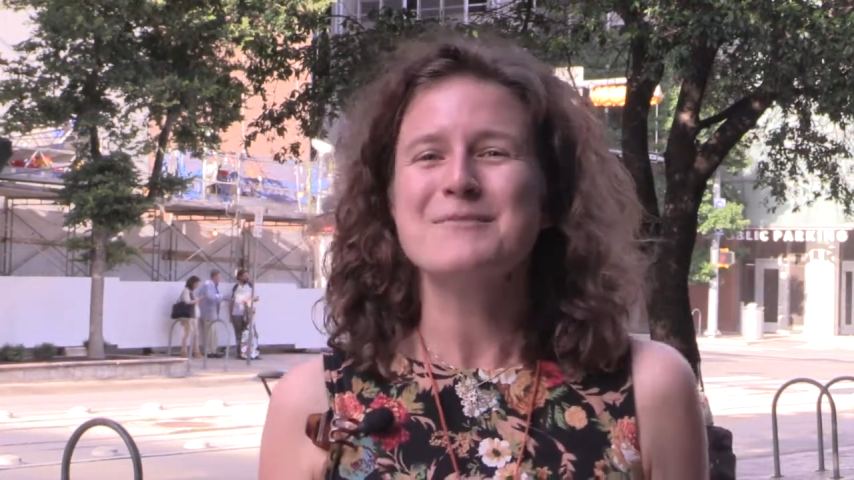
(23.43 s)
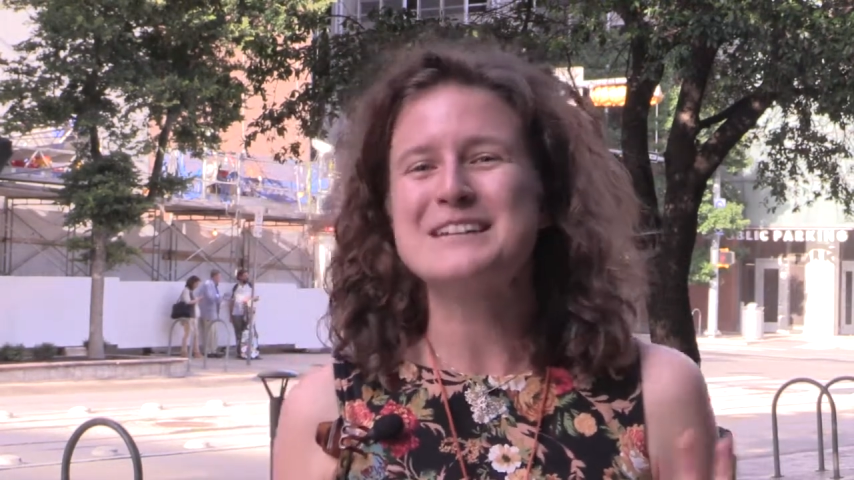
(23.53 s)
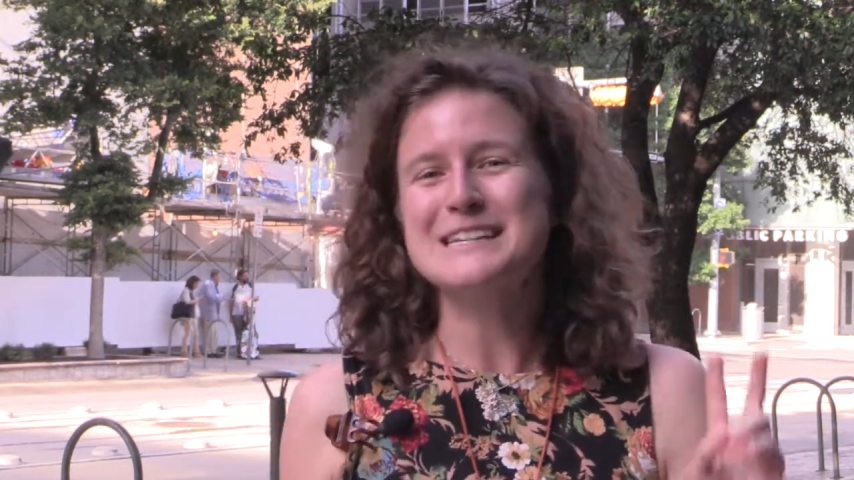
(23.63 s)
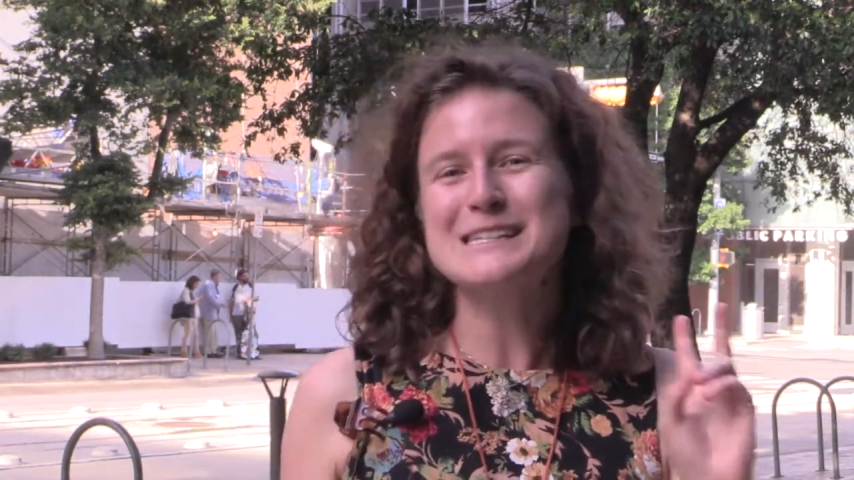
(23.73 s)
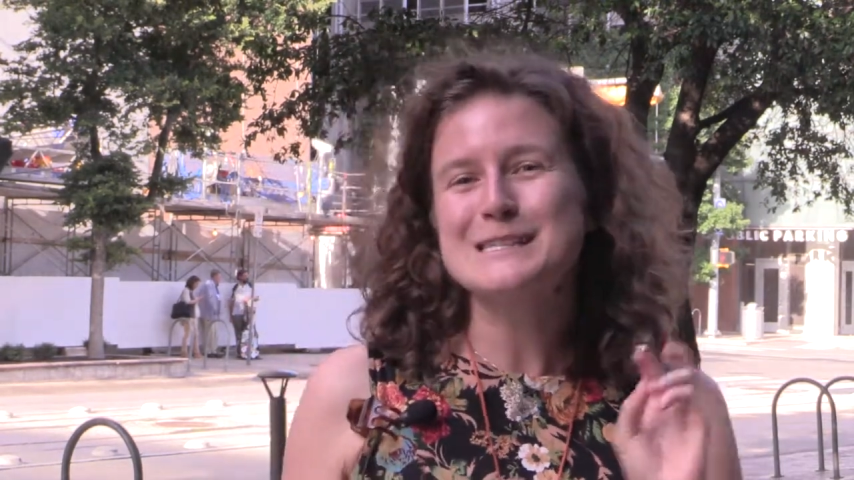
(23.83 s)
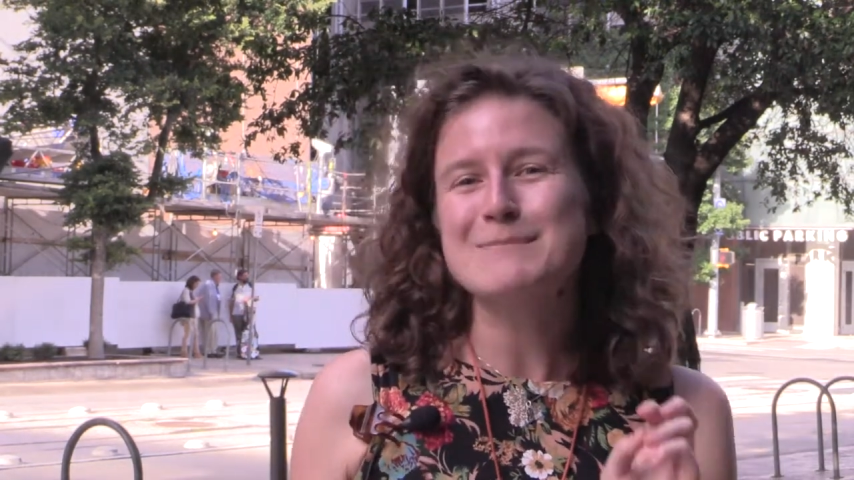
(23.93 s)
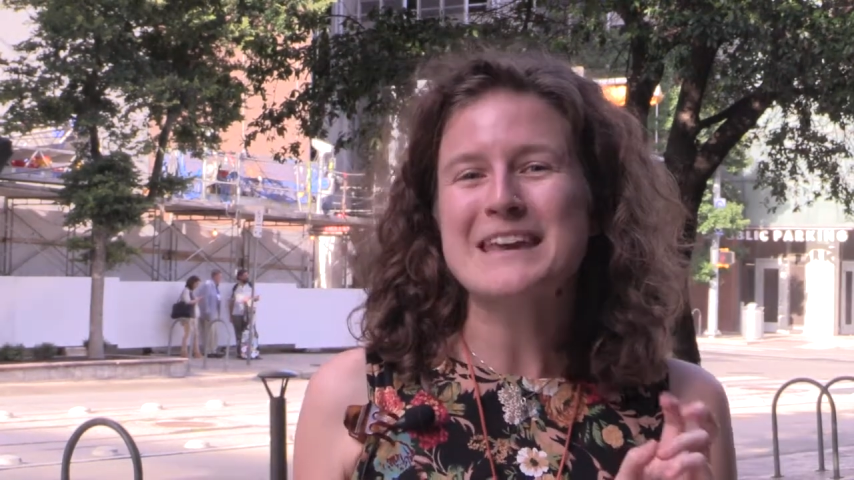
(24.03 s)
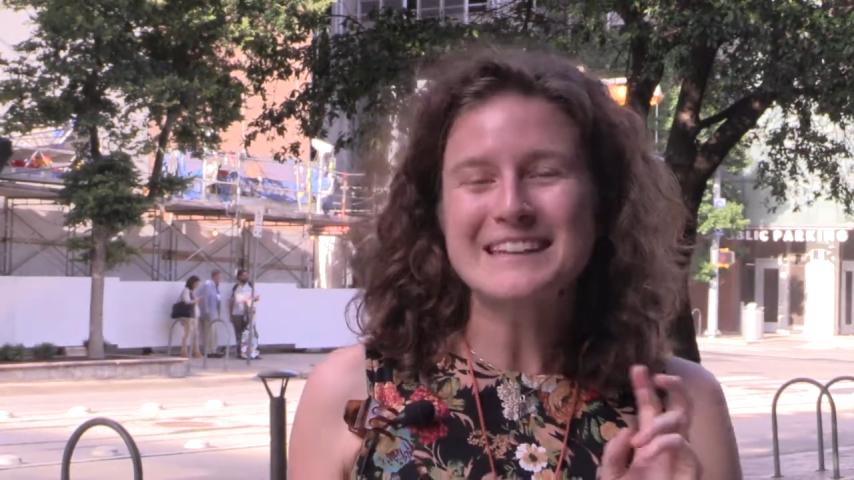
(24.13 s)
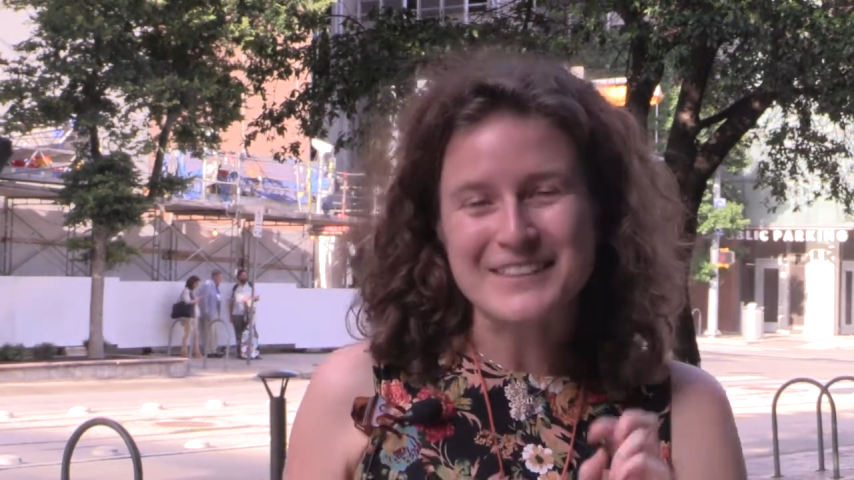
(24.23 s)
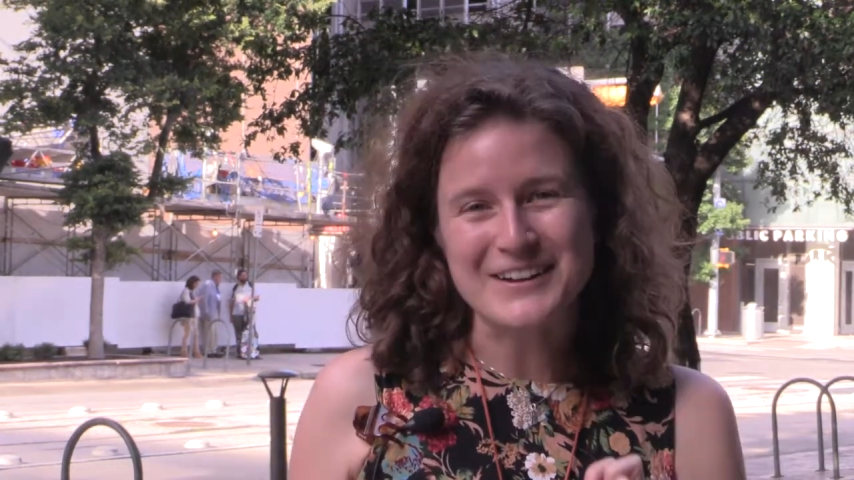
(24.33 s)
we did
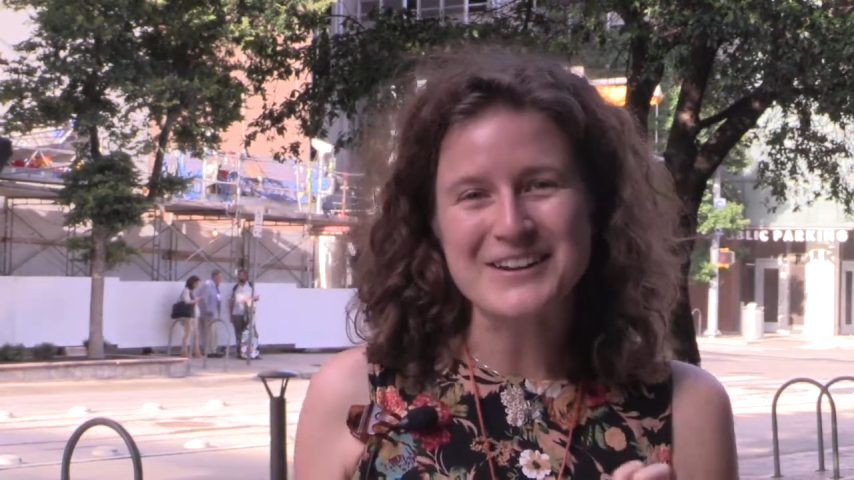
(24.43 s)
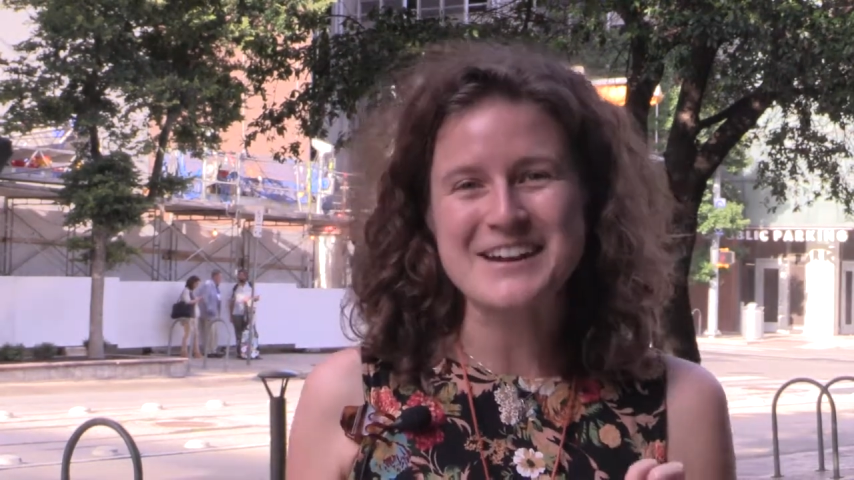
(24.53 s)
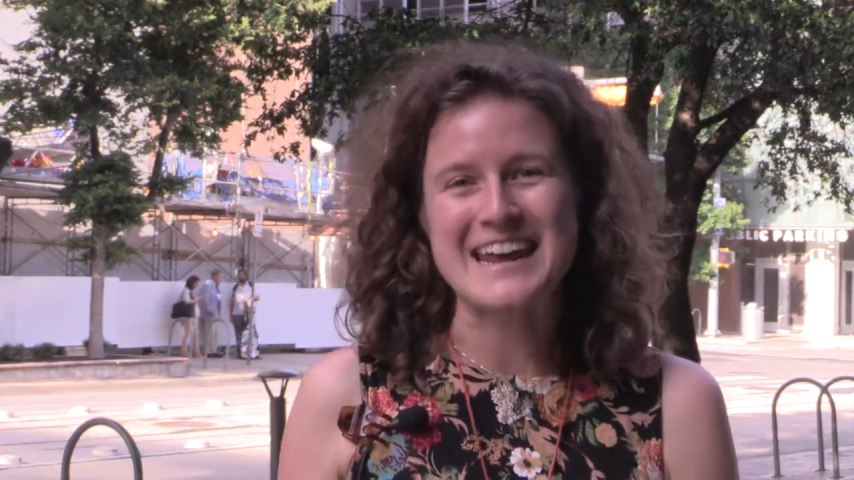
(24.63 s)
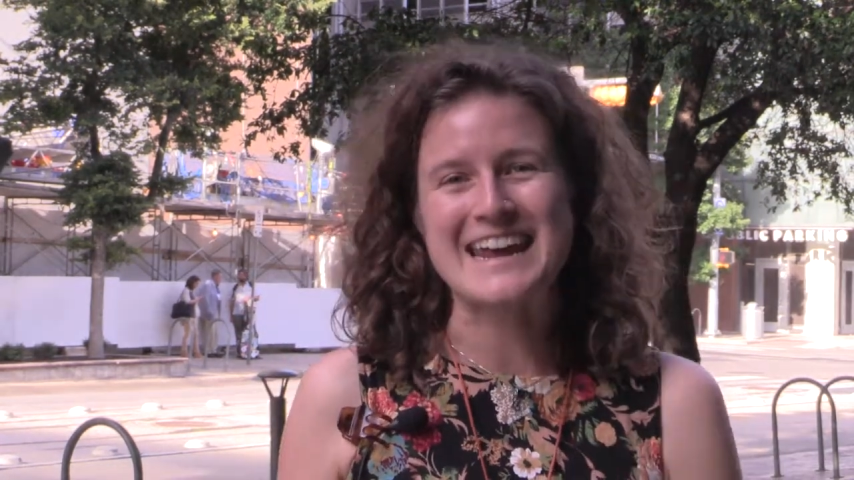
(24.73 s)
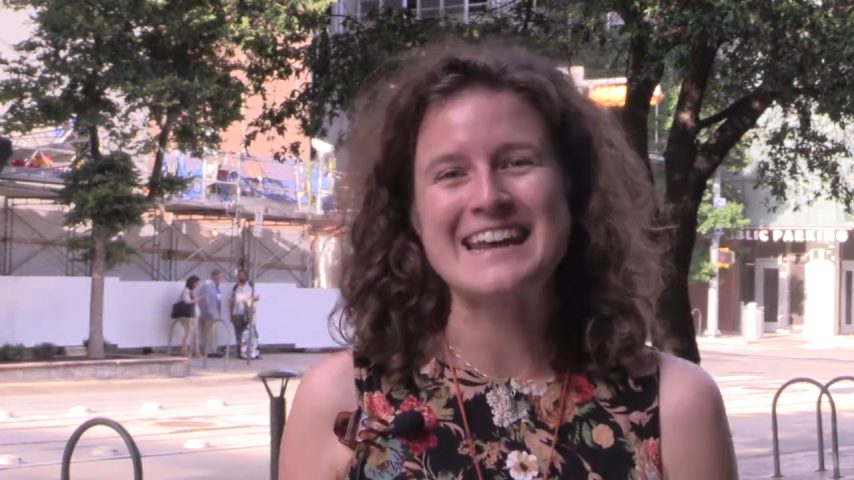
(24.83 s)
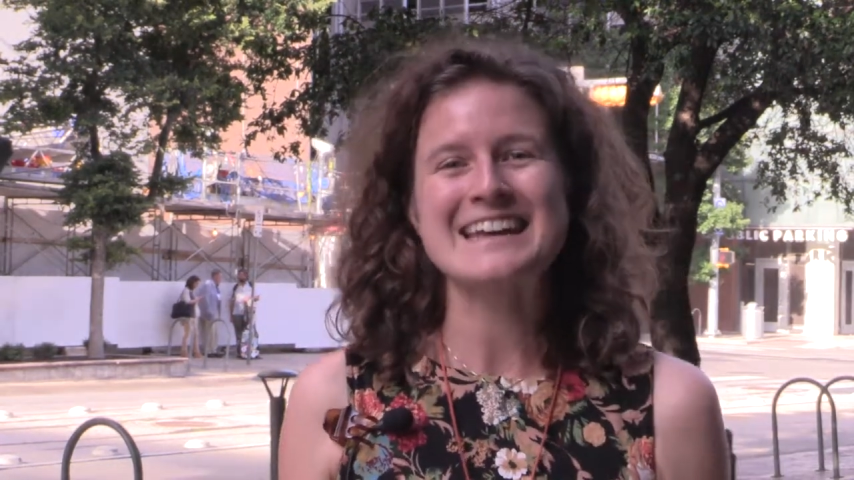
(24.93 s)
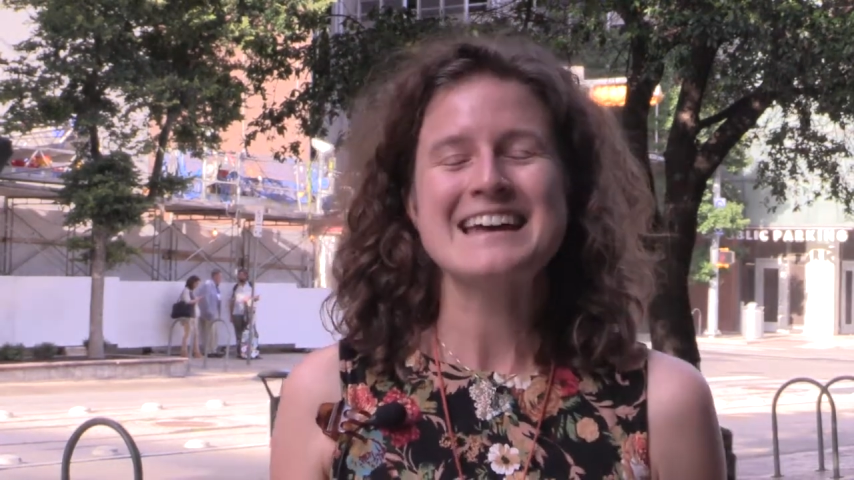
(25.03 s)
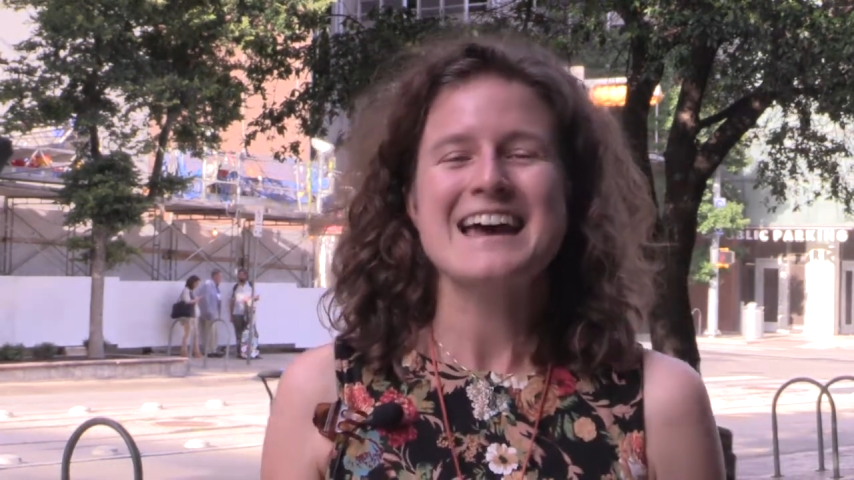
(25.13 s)
speed learning.